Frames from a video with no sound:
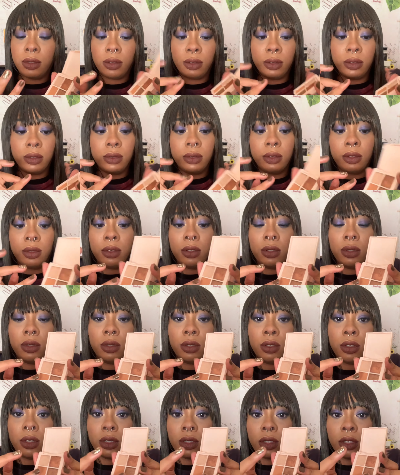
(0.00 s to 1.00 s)

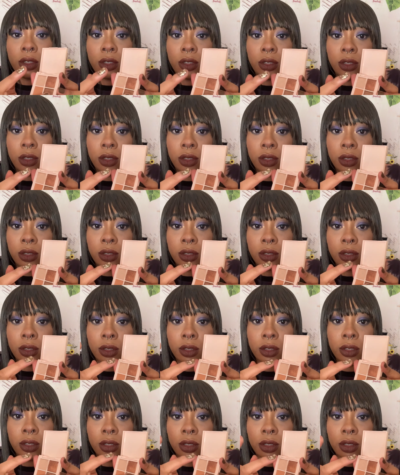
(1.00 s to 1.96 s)
[no speech]